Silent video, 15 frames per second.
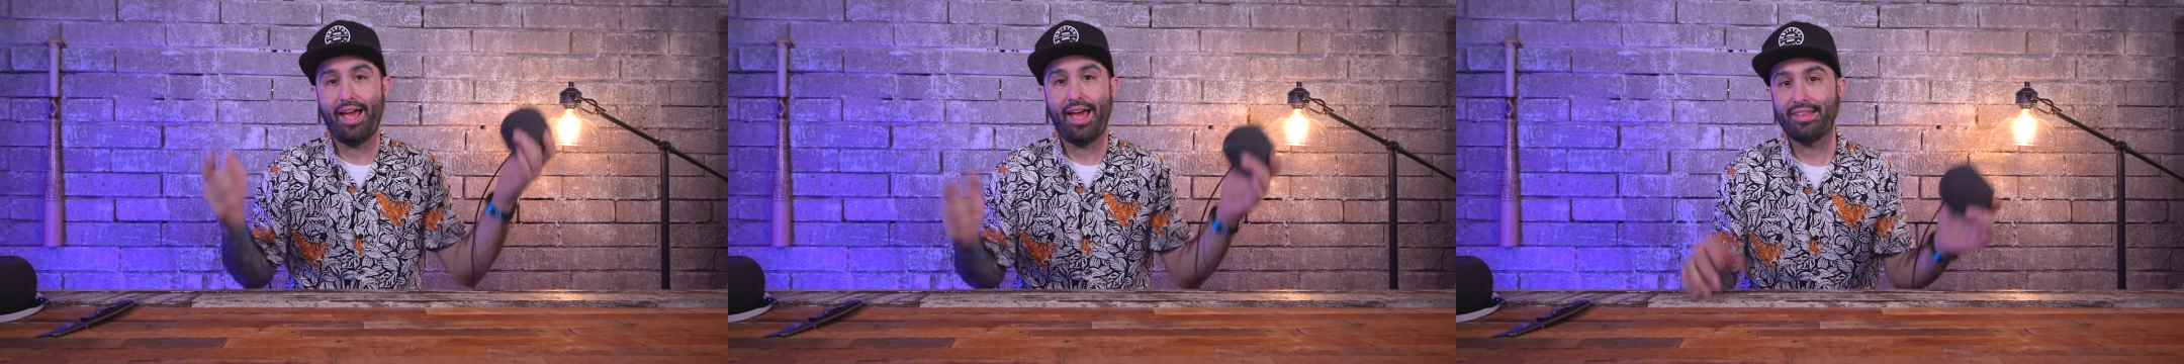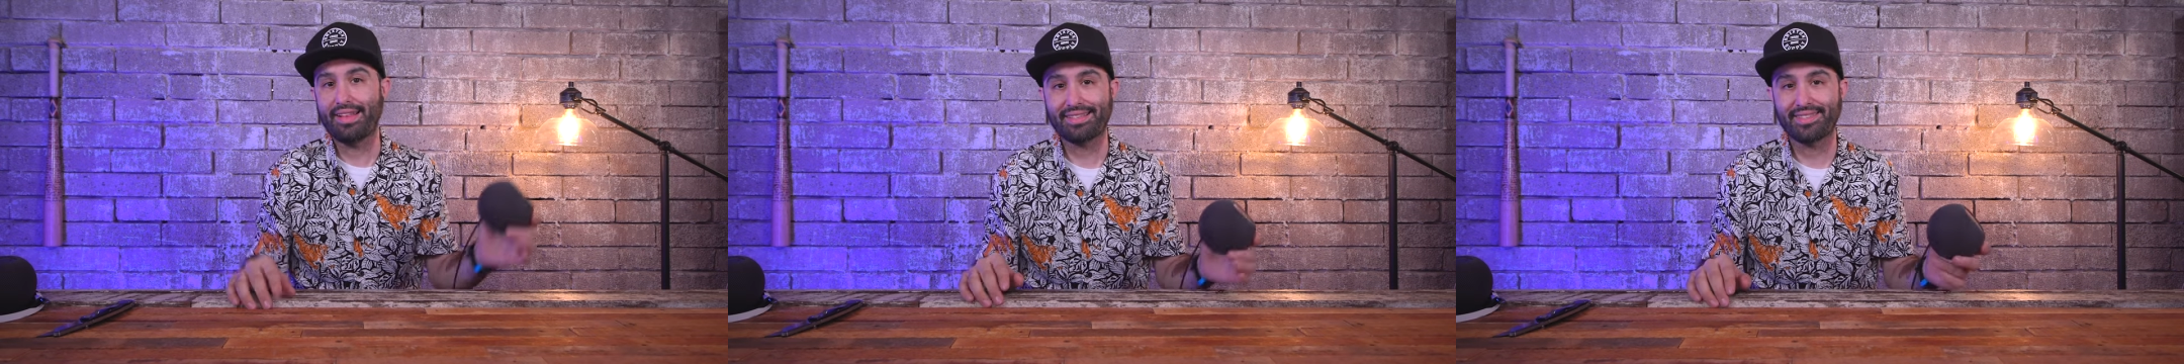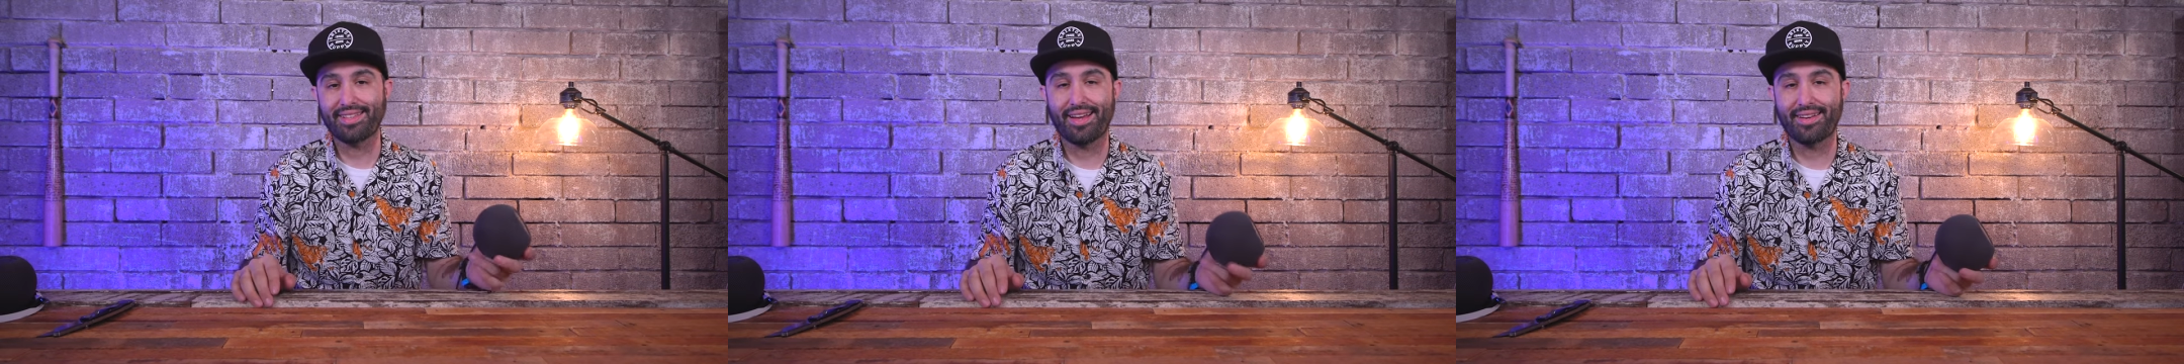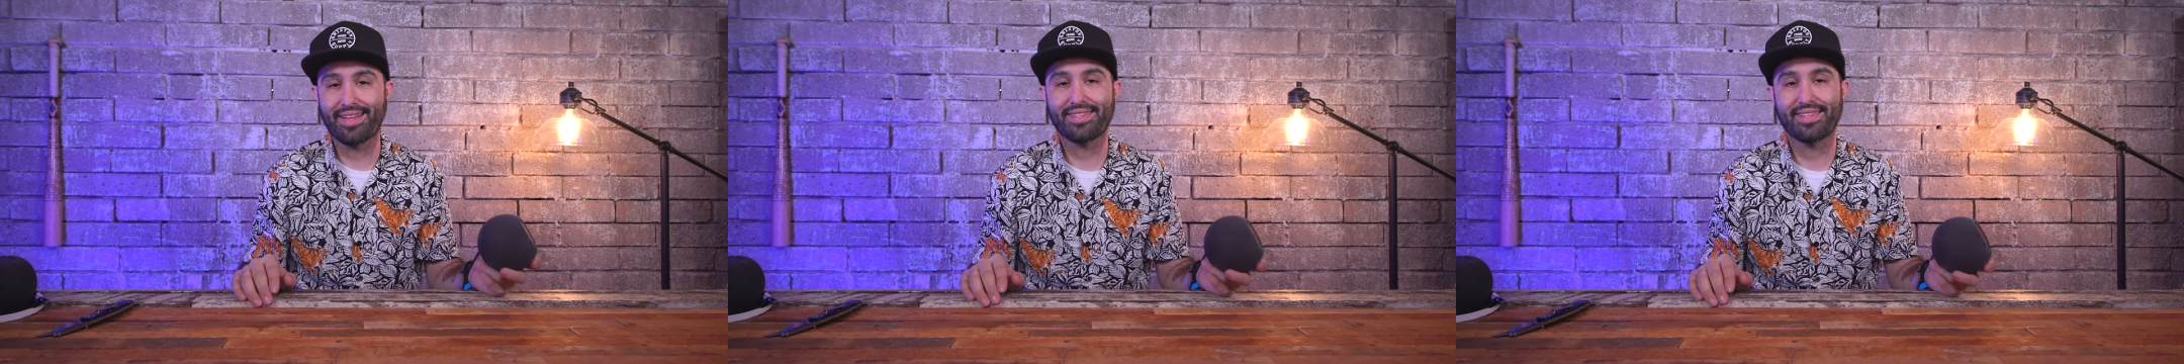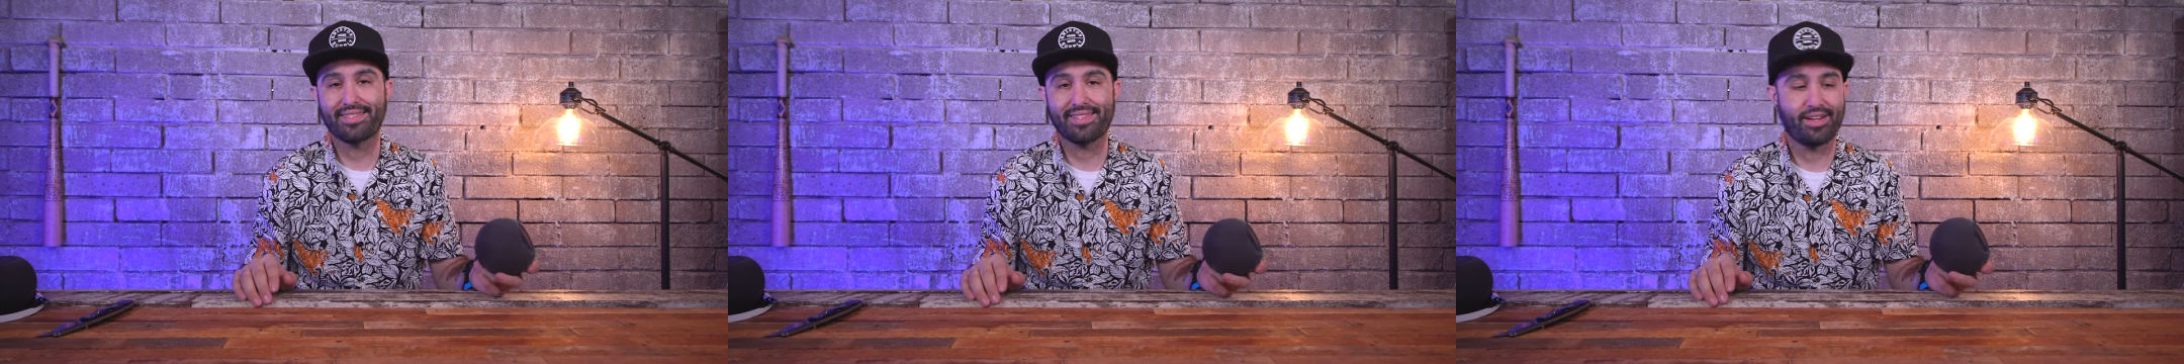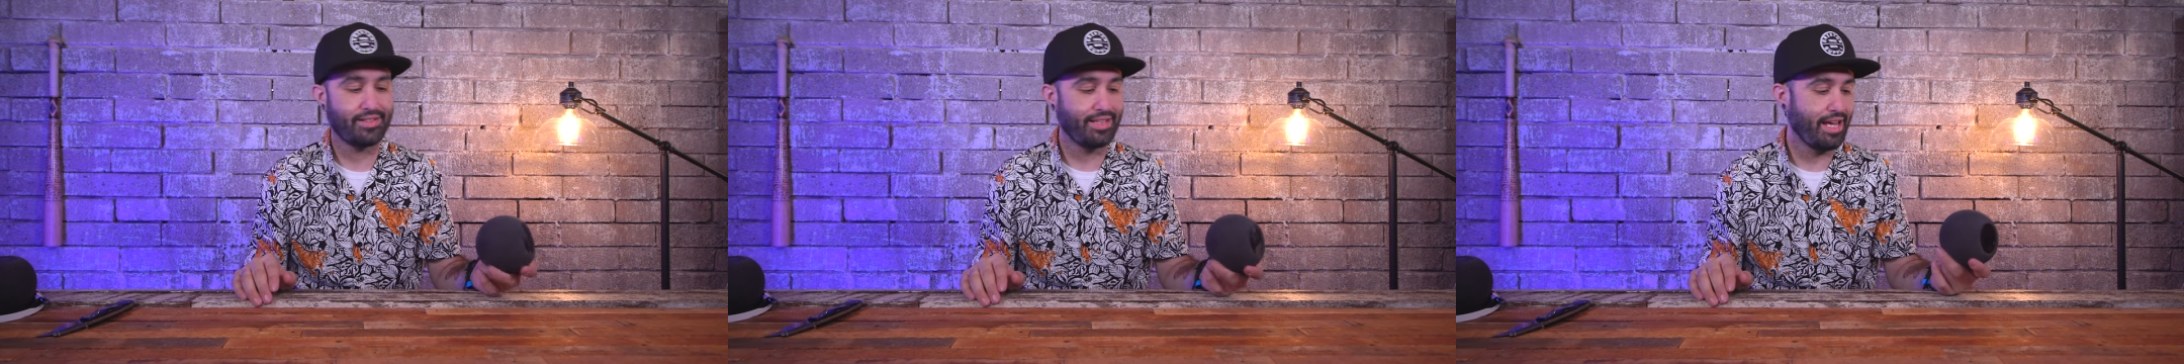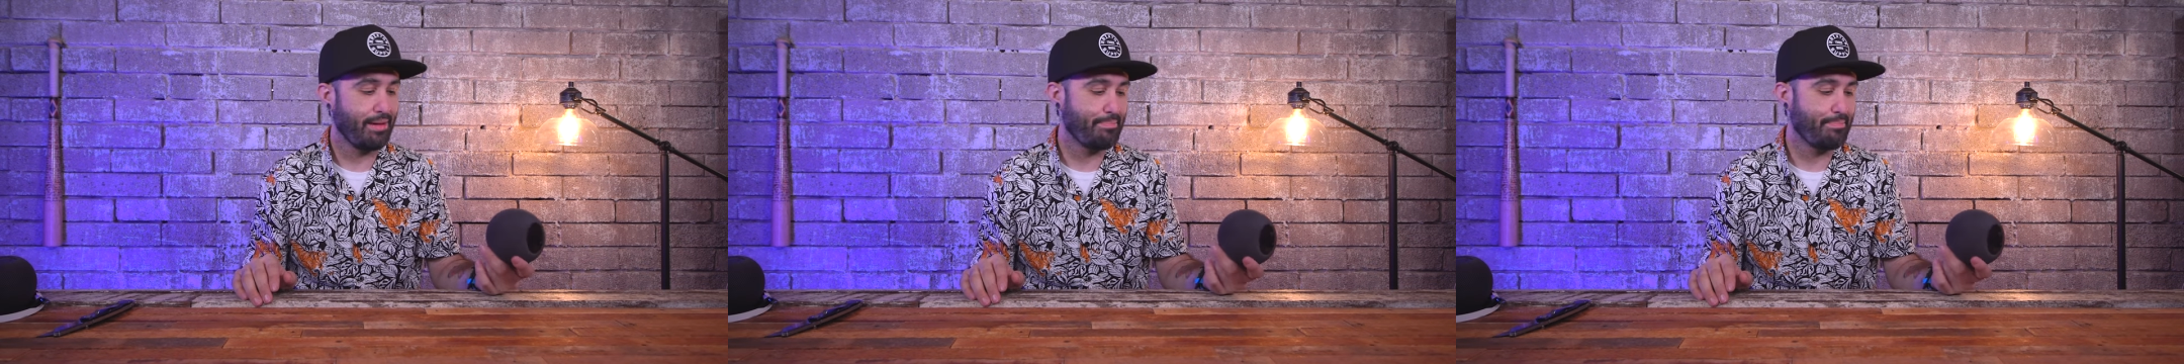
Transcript: and that's not necessarily